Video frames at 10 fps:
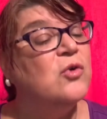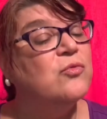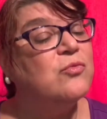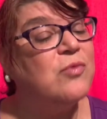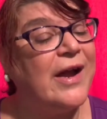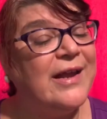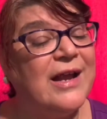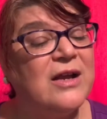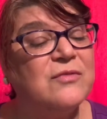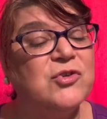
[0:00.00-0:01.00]
right
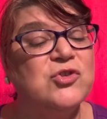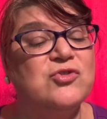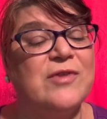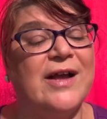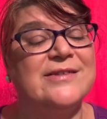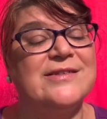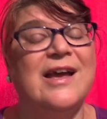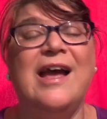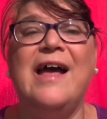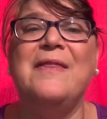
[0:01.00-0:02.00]
out of her dress,
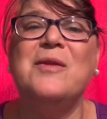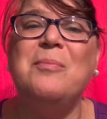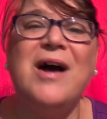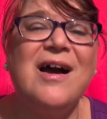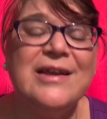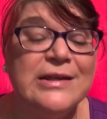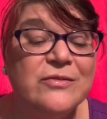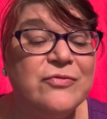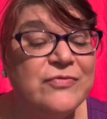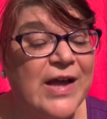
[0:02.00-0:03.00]
and the pocket
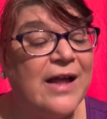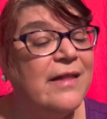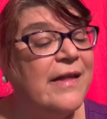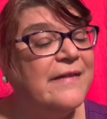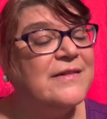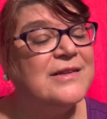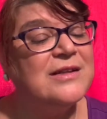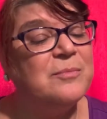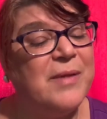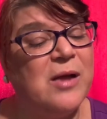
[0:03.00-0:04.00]
fell, and the
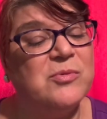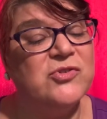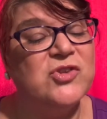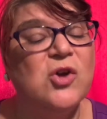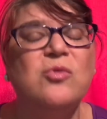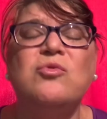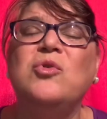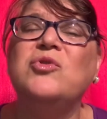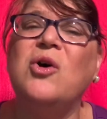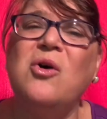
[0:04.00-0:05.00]
little pebbles
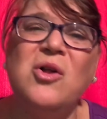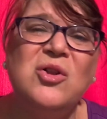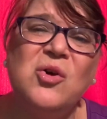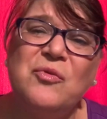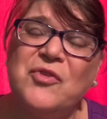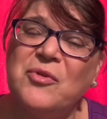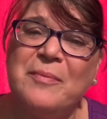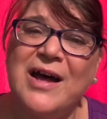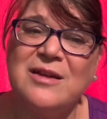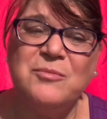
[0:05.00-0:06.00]
rolled all over the
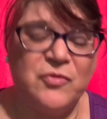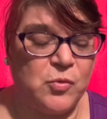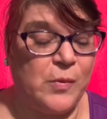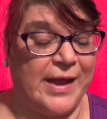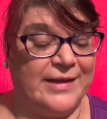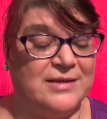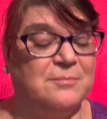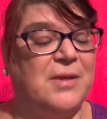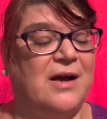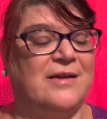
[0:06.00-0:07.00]
bottom of the wagon
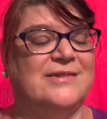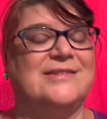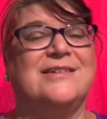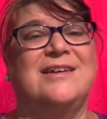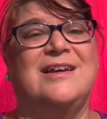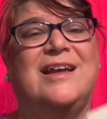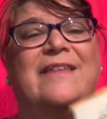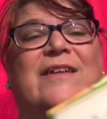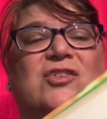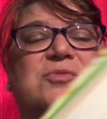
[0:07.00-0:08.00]
box. And there's